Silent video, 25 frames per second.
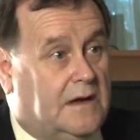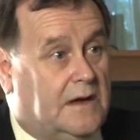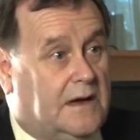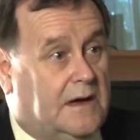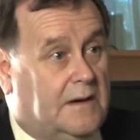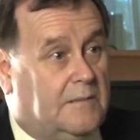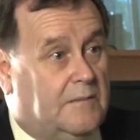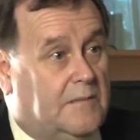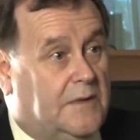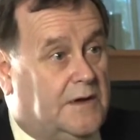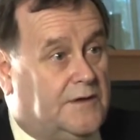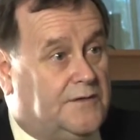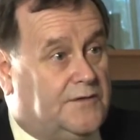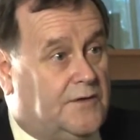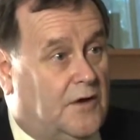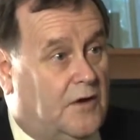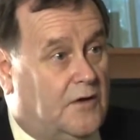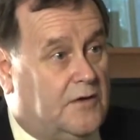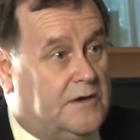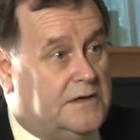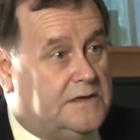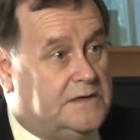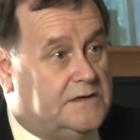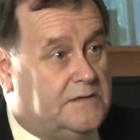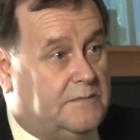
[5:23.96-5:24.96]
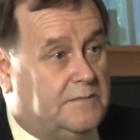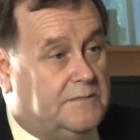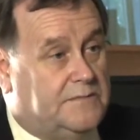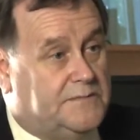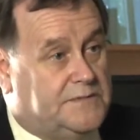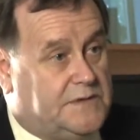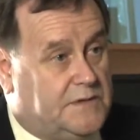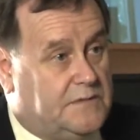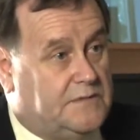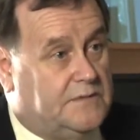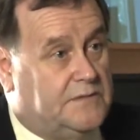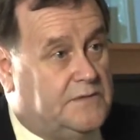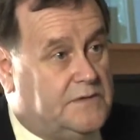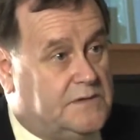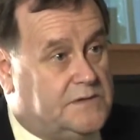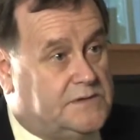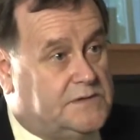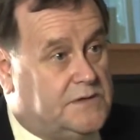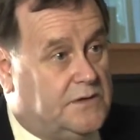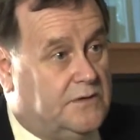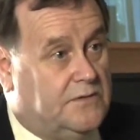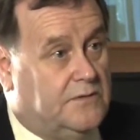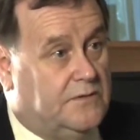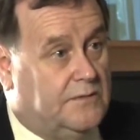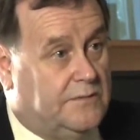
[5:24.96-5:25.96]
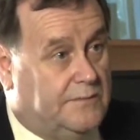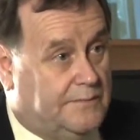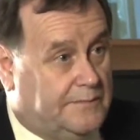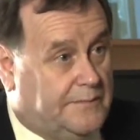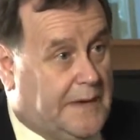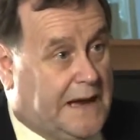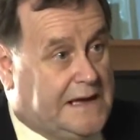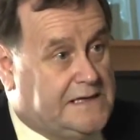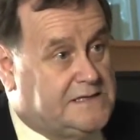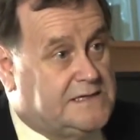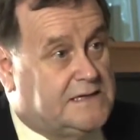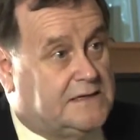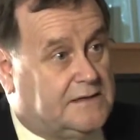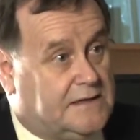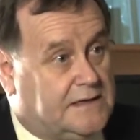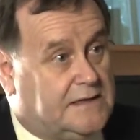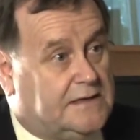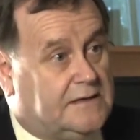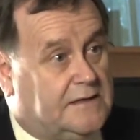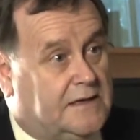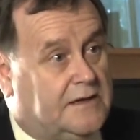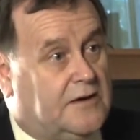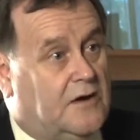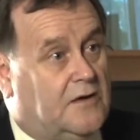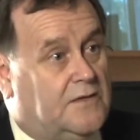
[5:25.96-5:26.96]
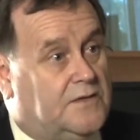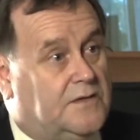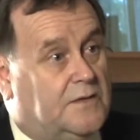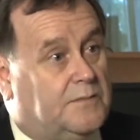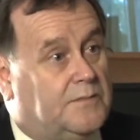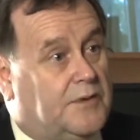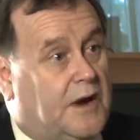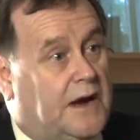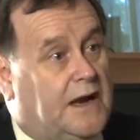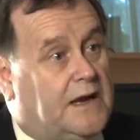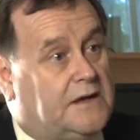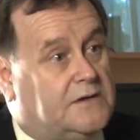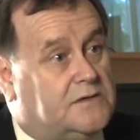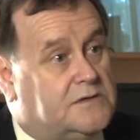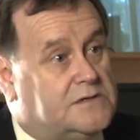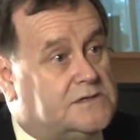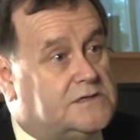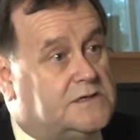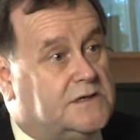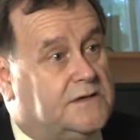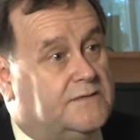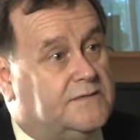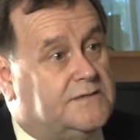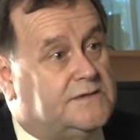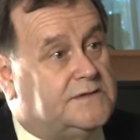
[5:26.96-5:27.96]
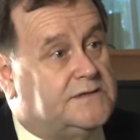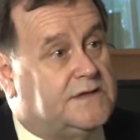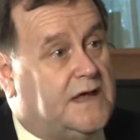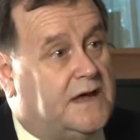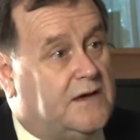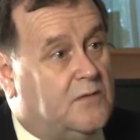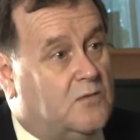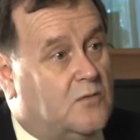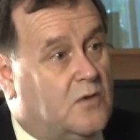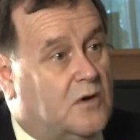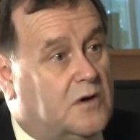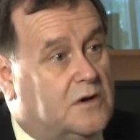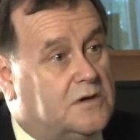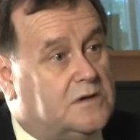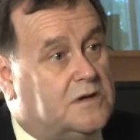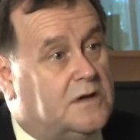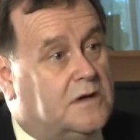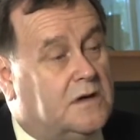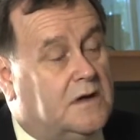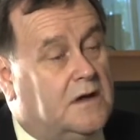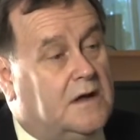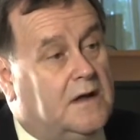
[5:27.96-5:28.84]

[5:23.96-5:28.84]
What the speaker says: authority to basically click on the product or service they want,